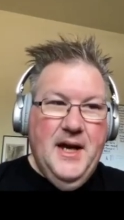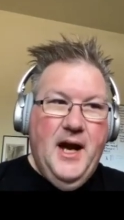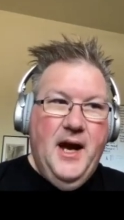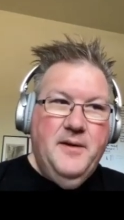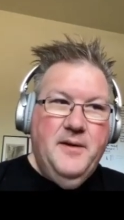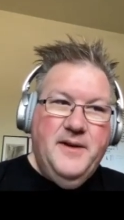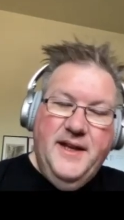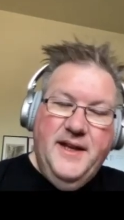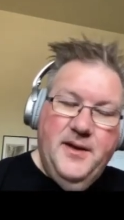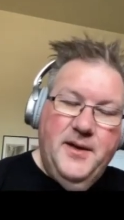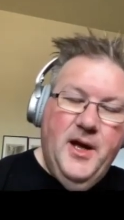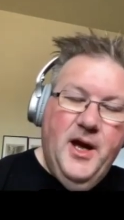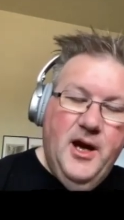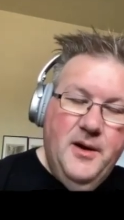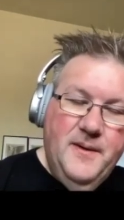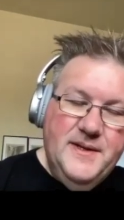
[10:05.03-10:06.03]
I did an
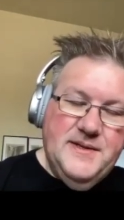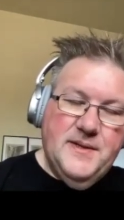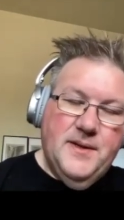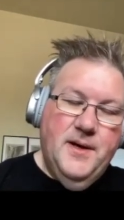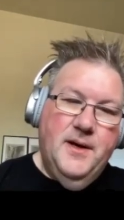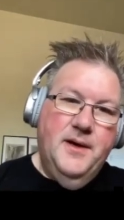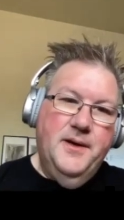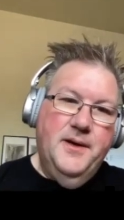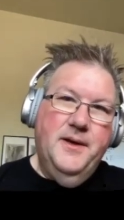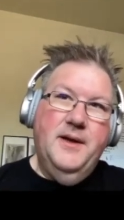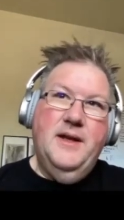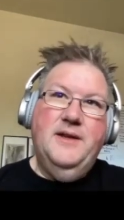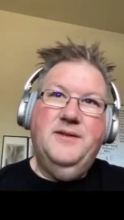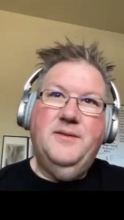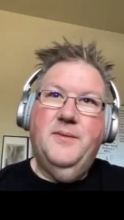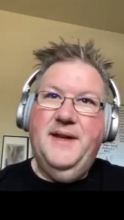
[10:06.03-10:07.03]
OSCon
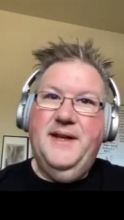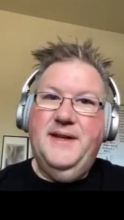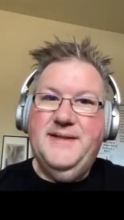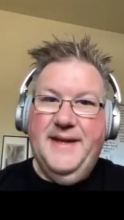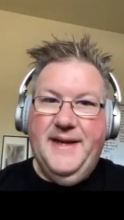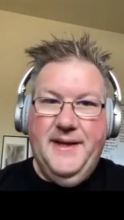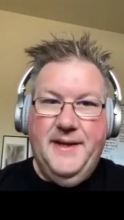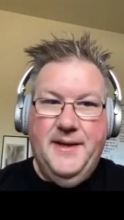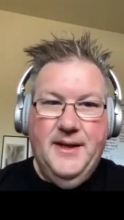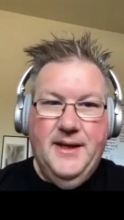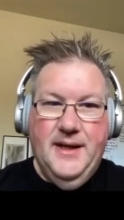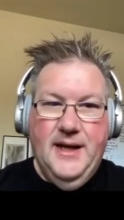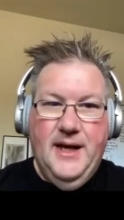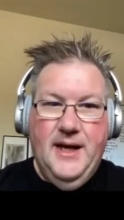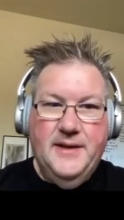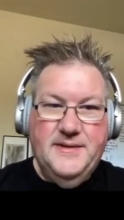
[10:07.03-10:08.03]
in 2010.
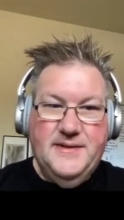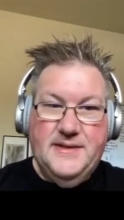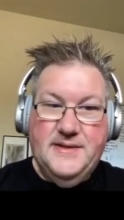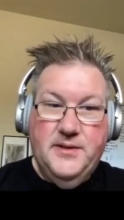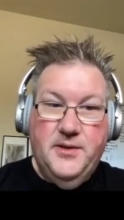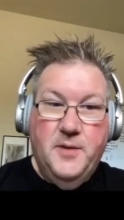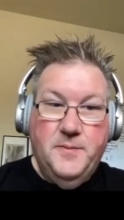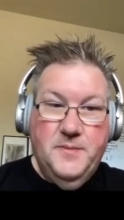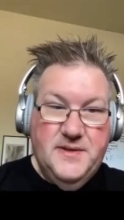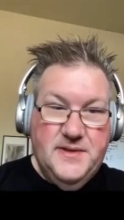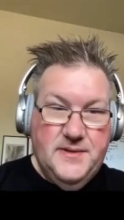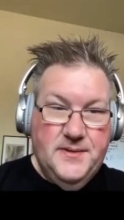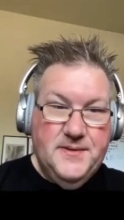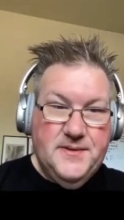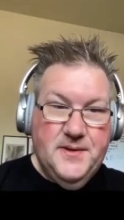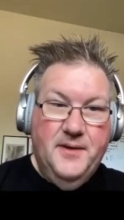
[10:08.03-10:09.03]
Uh, this is an open
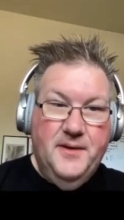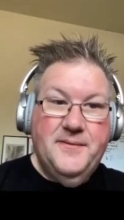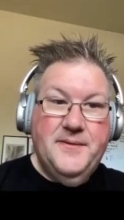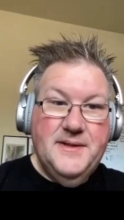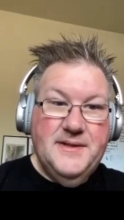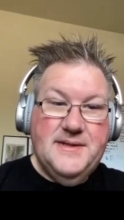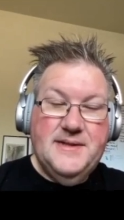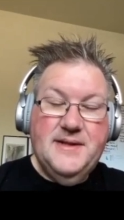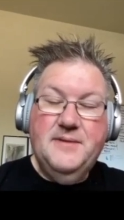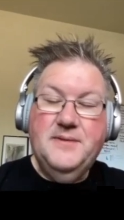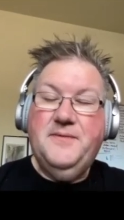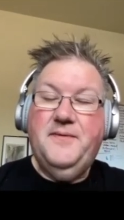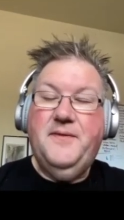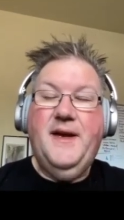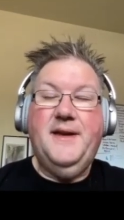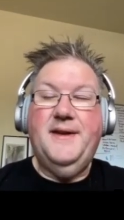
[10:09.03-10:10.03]
source conference. It was
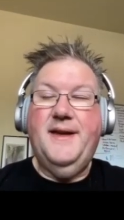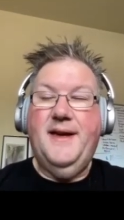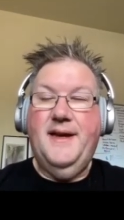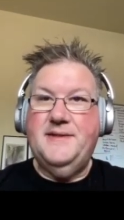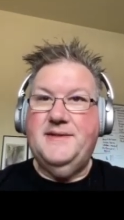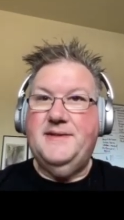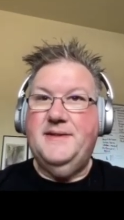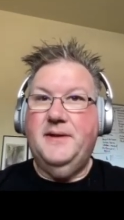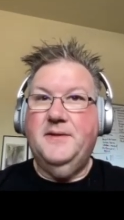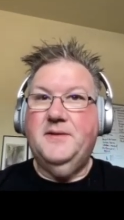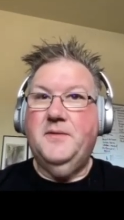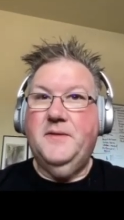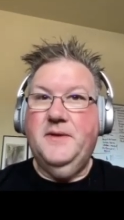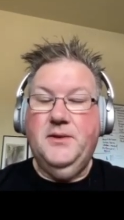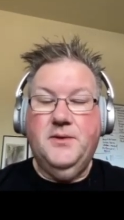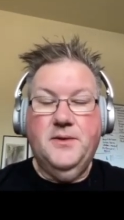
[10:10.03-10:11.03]
fantastic. It's a
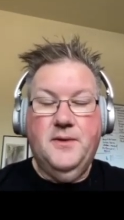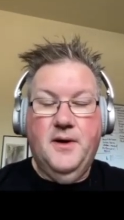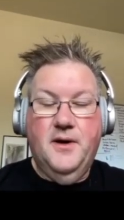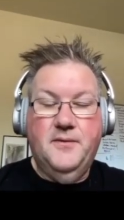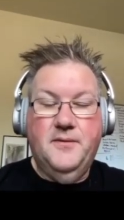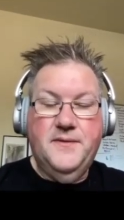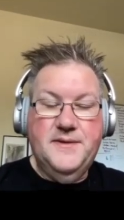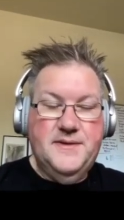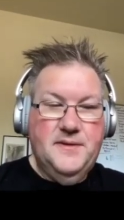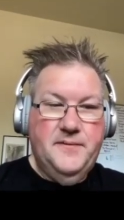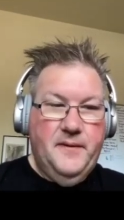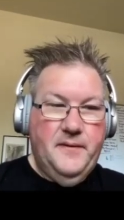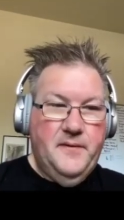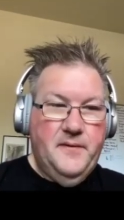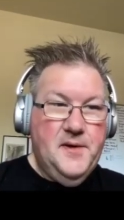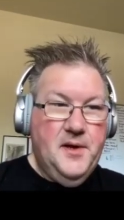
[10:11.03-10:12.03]
really good conference if
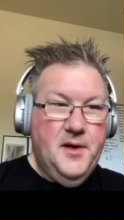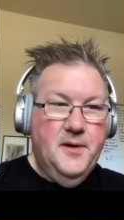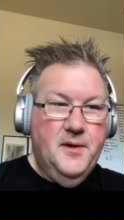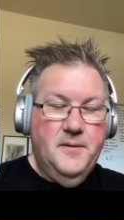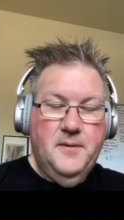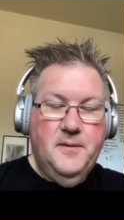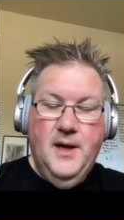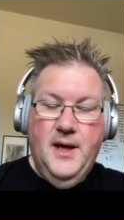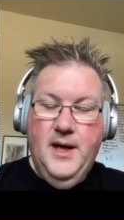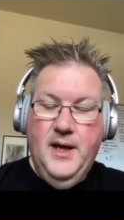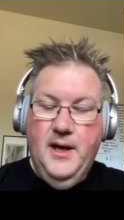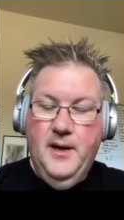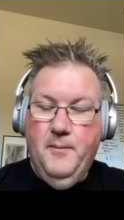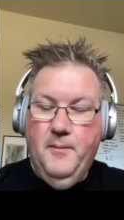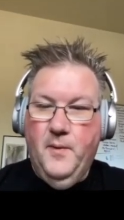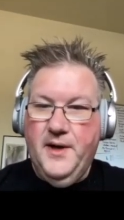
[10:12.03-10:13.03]
you ever go
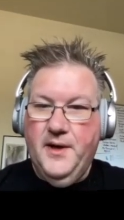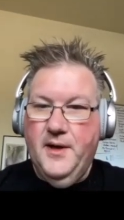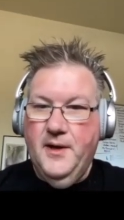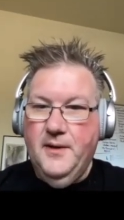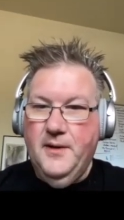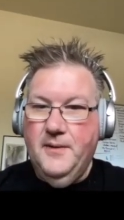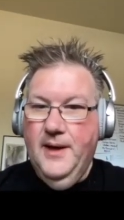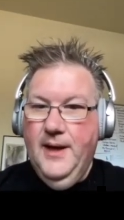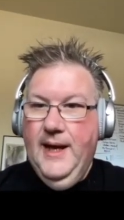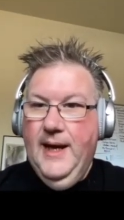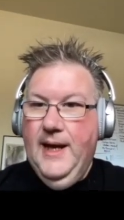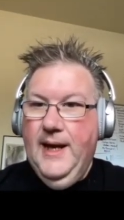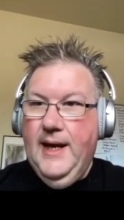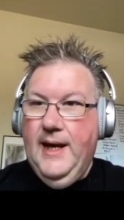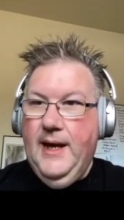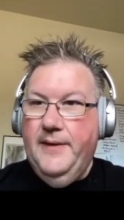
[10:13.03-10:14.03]
um, want to go.
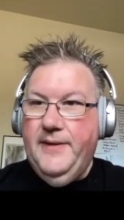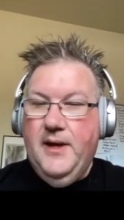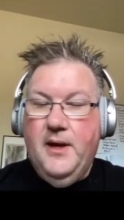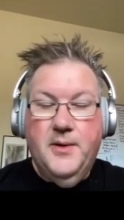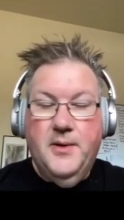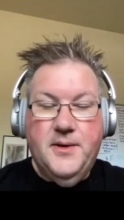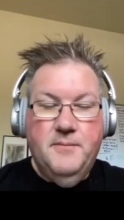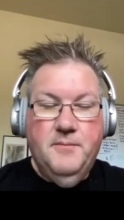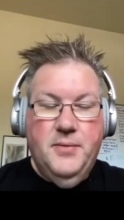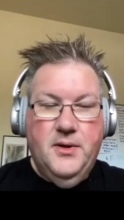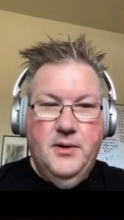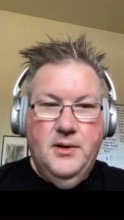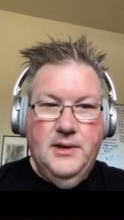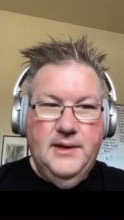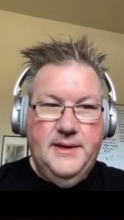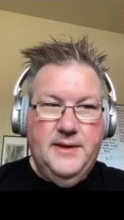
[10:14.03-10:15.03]
Uh, they hold it in
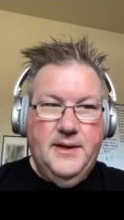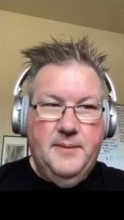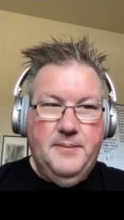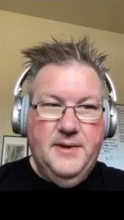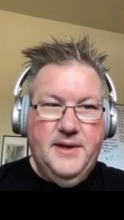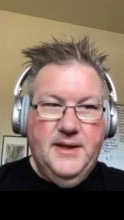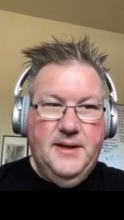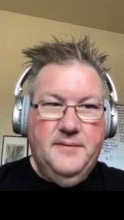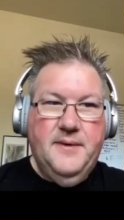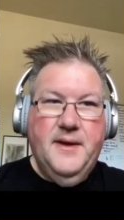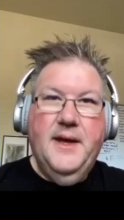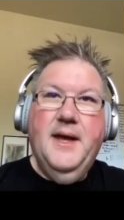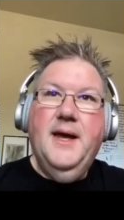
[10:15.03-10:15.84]
Portland, I believe.